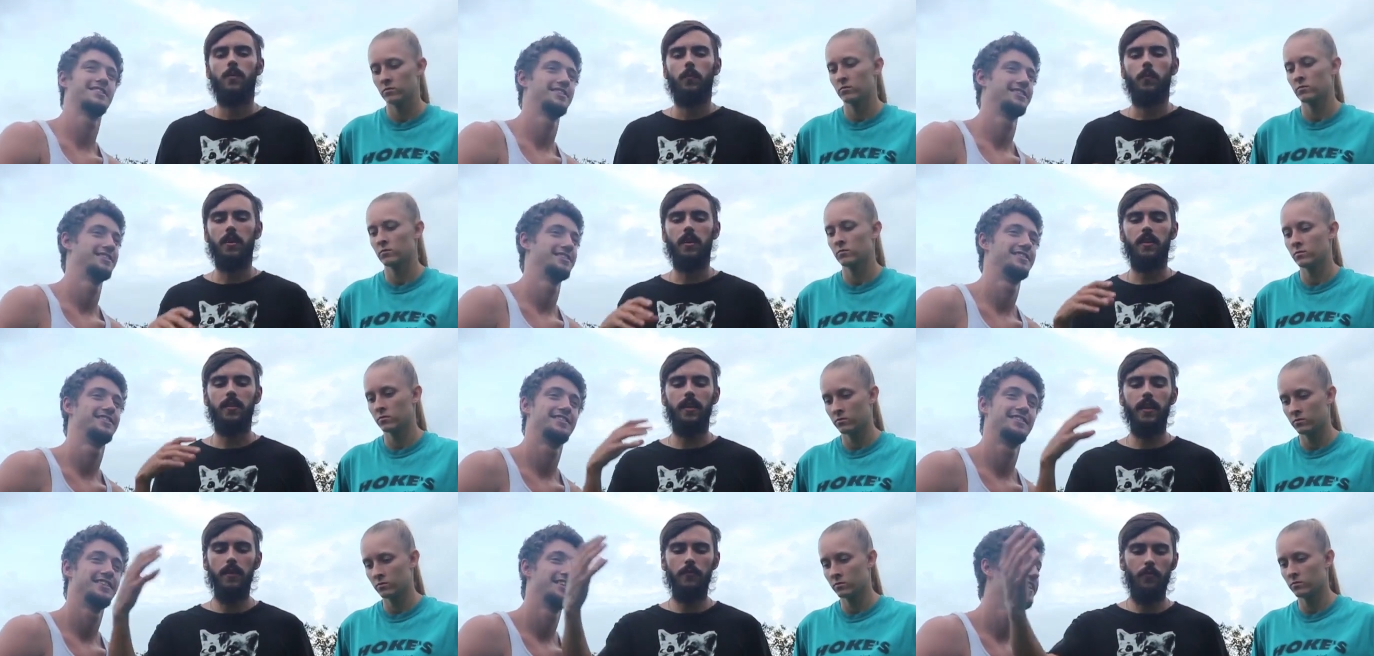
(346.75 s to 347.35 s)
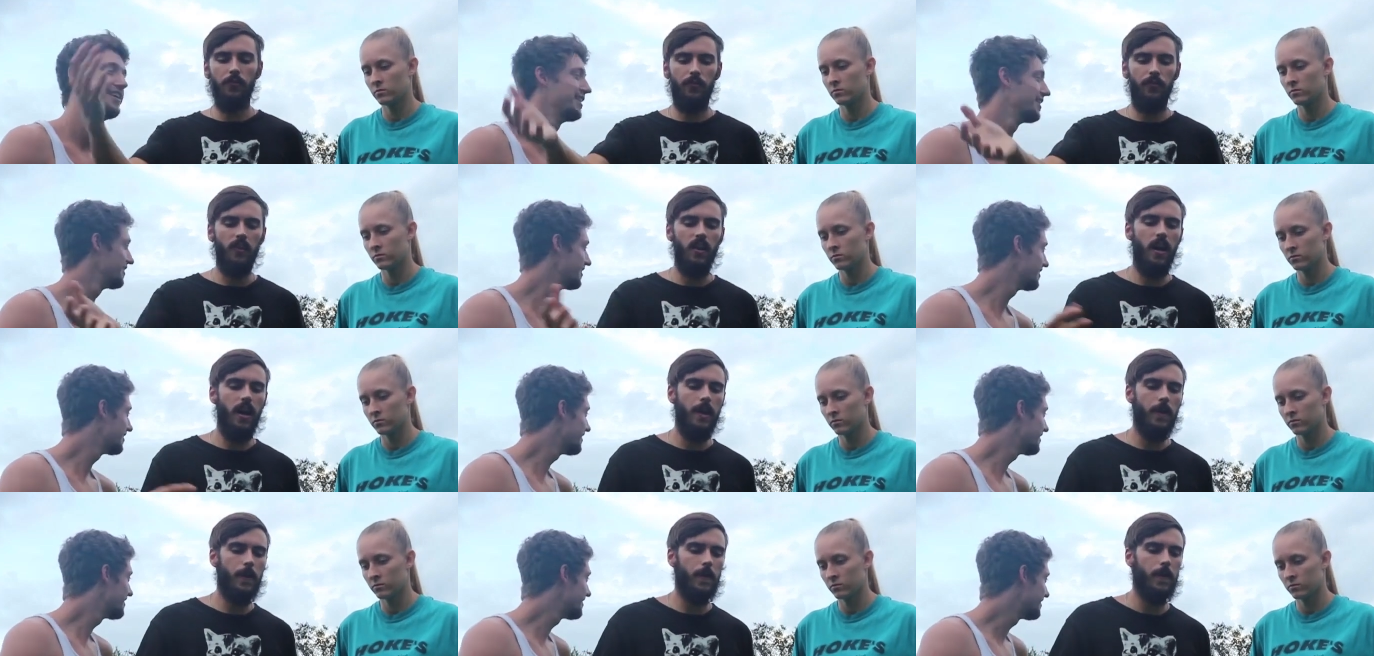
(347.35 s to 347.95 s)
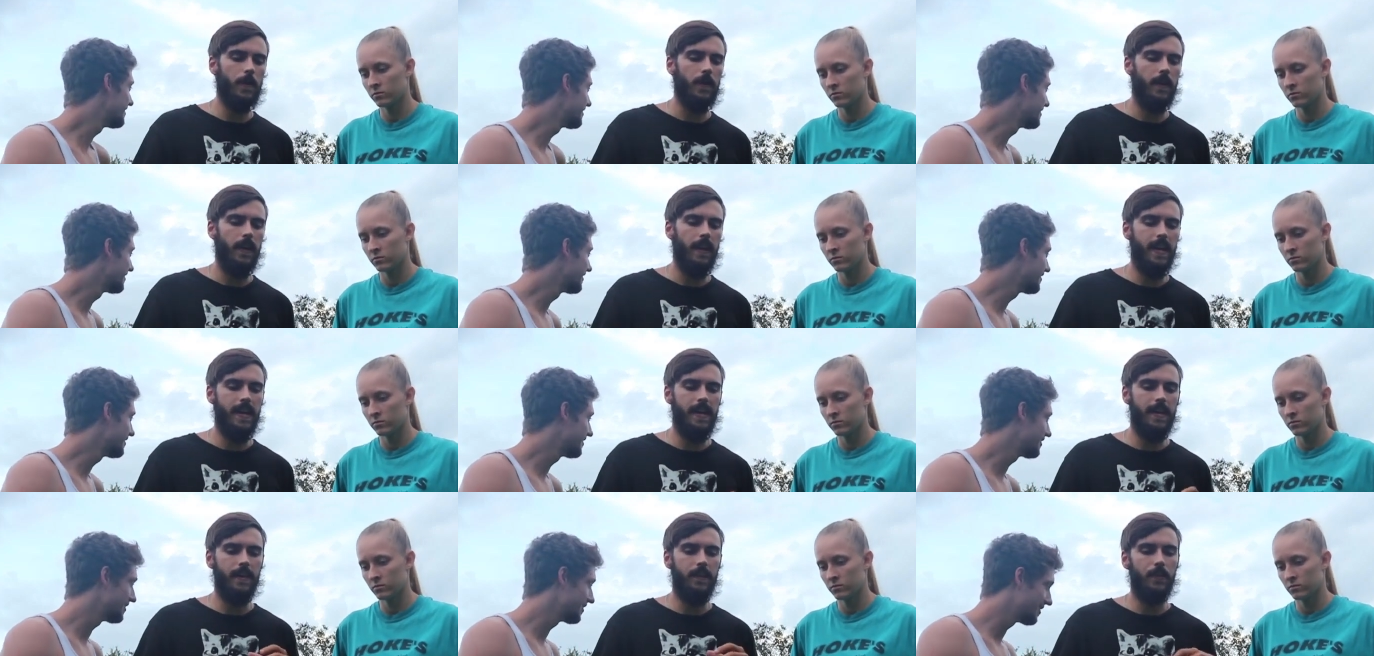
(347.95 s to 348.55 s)
Speaker 1: We leave a flyer
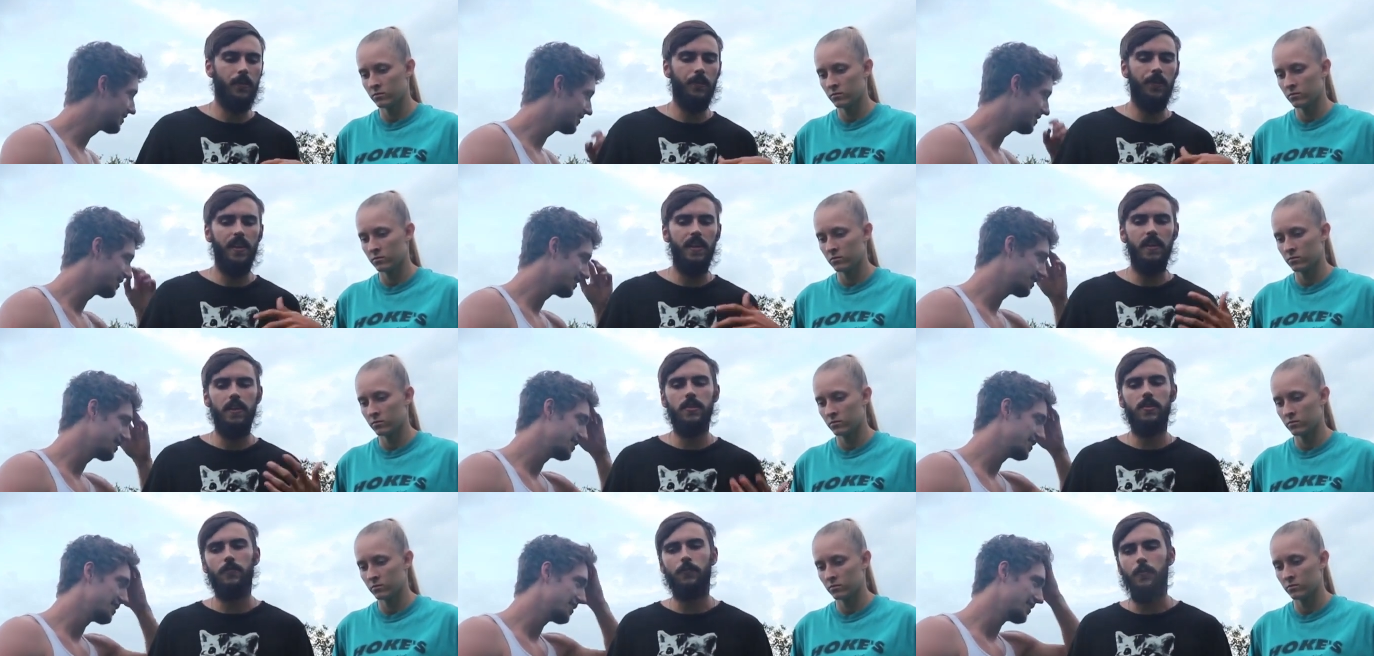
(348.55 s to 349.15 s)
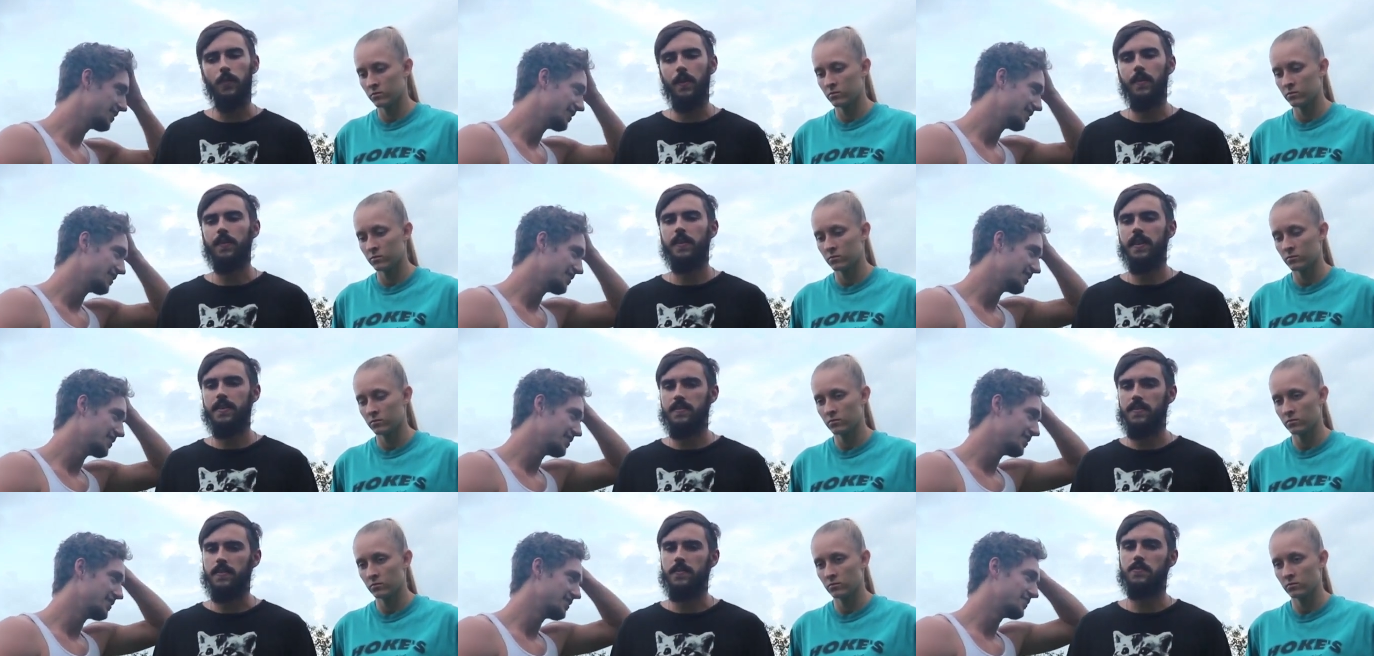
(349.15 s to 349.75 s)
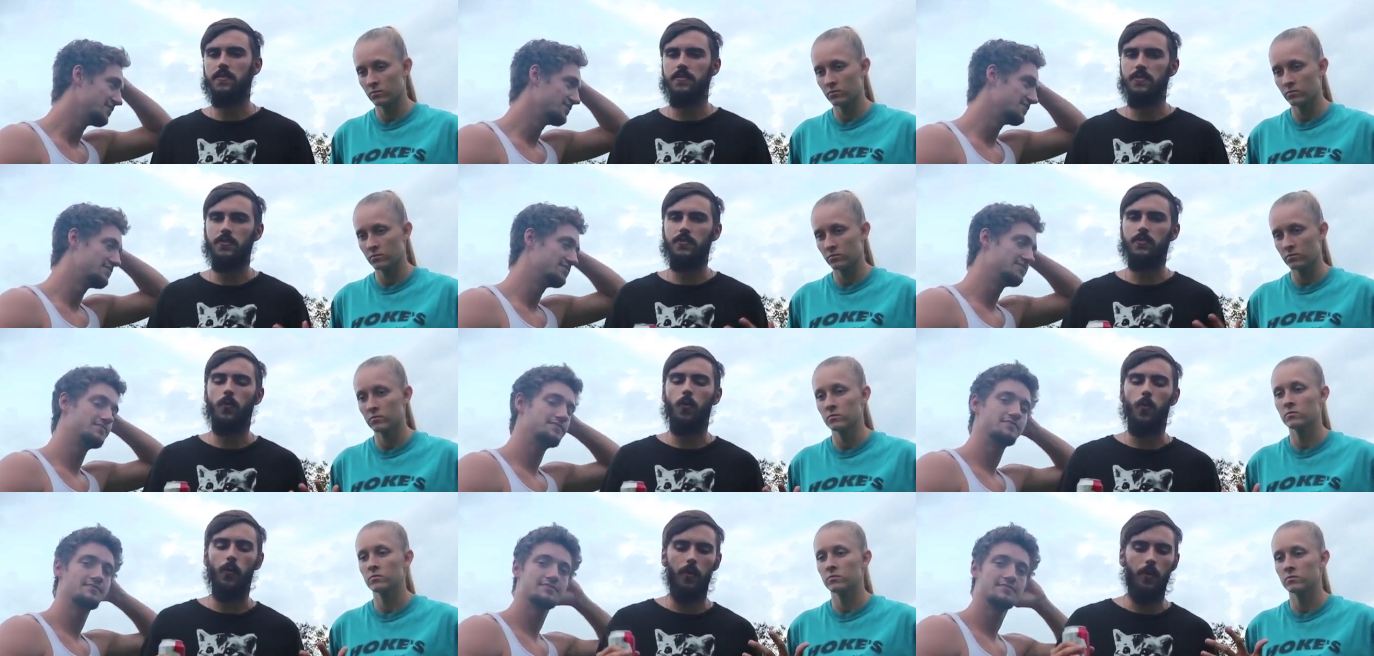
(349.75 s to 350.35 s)
and the lady at the front desk gives us a
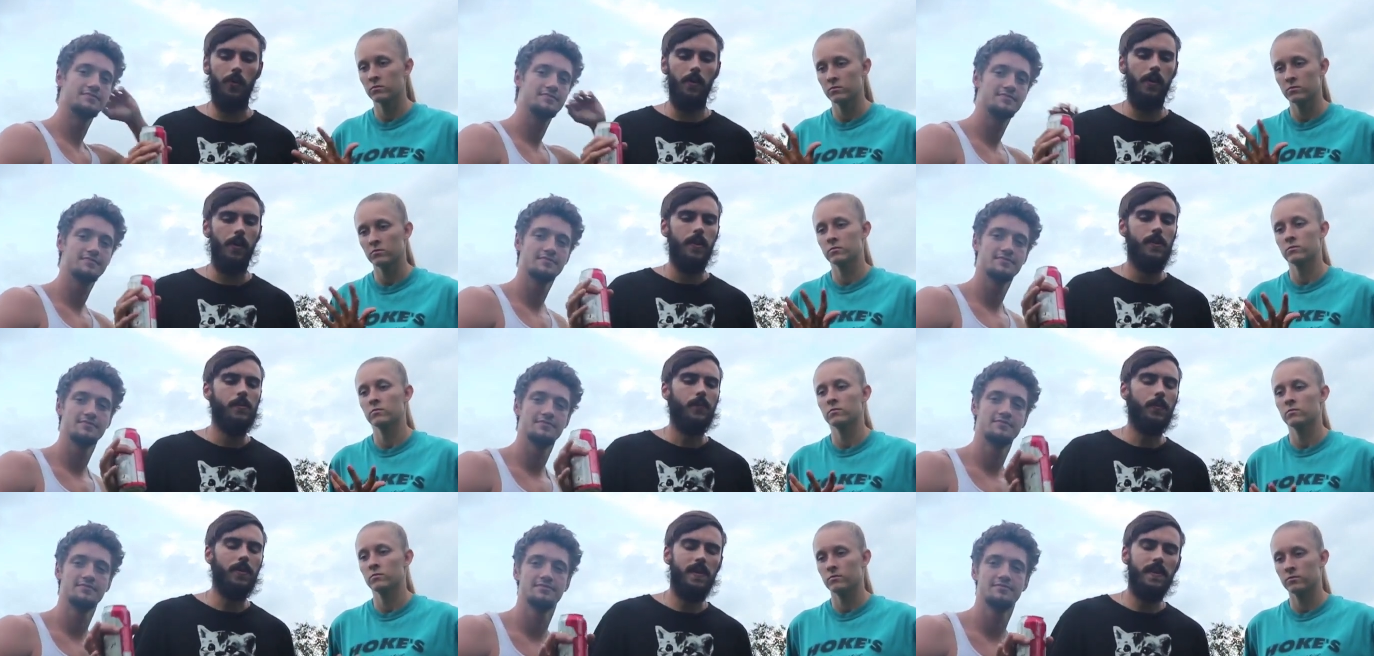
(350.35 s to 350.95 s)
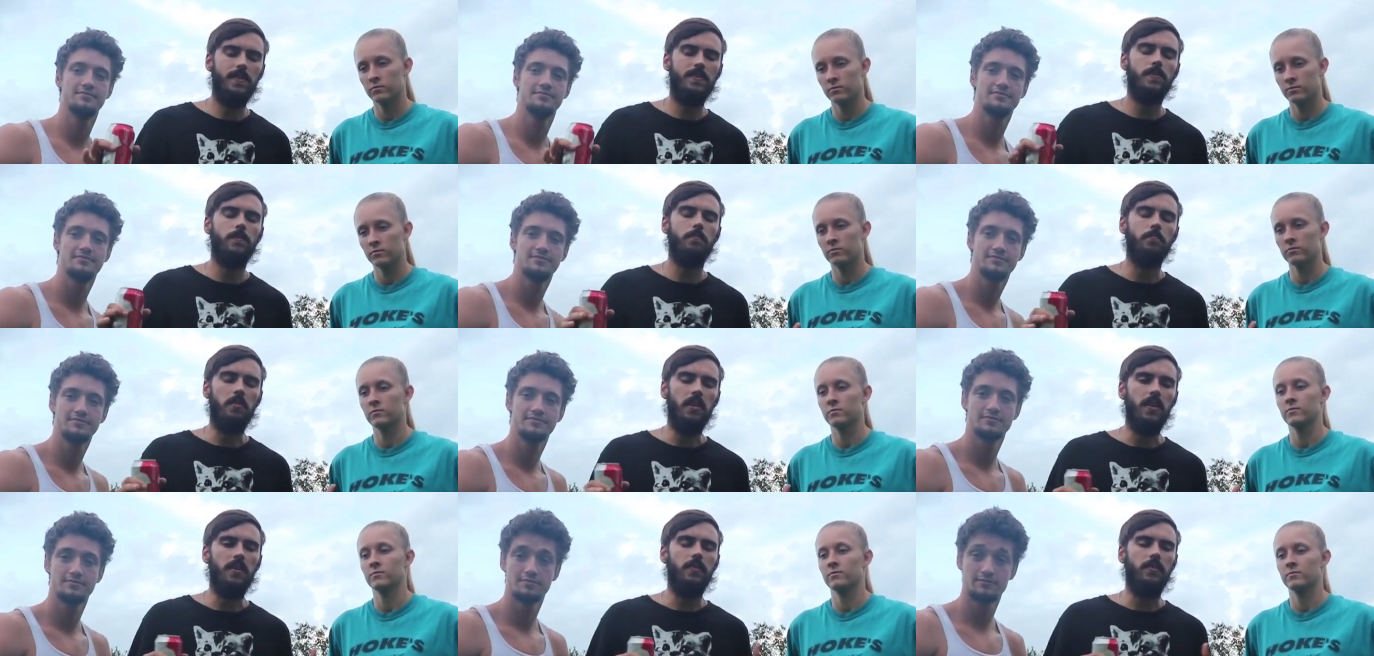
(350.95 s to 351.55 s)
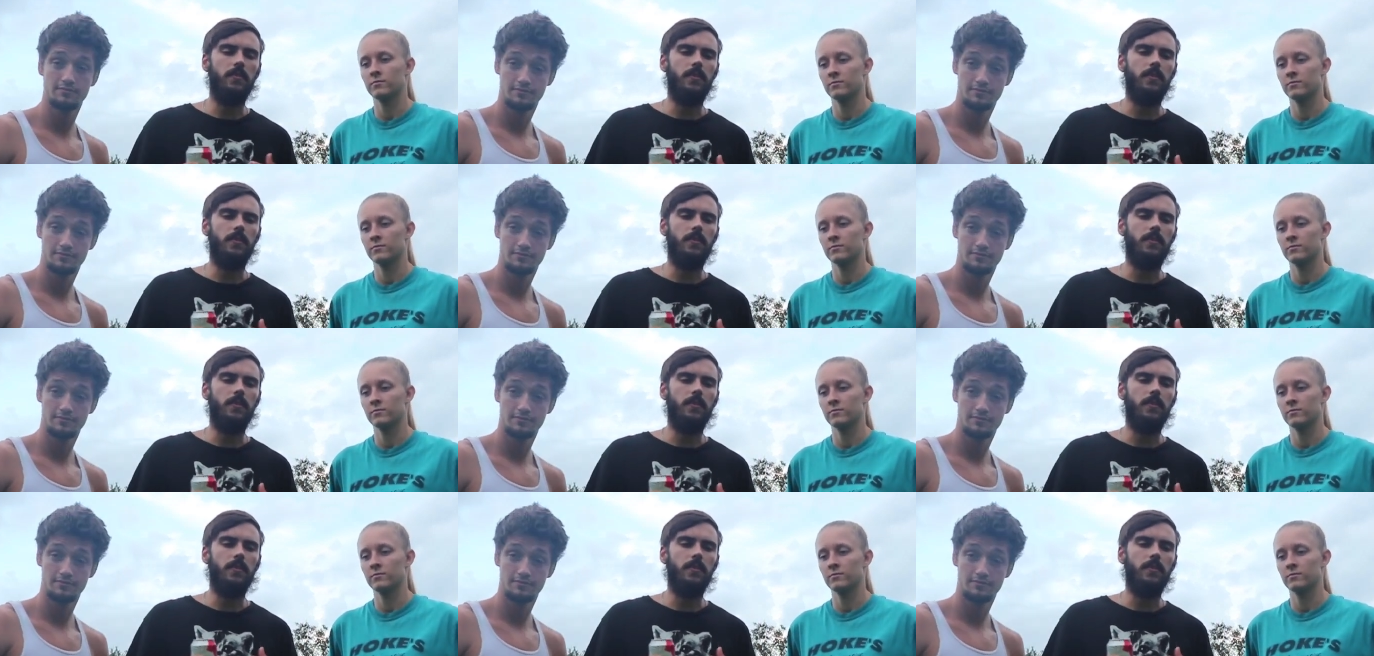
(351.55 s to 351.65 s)
tour. We get to meet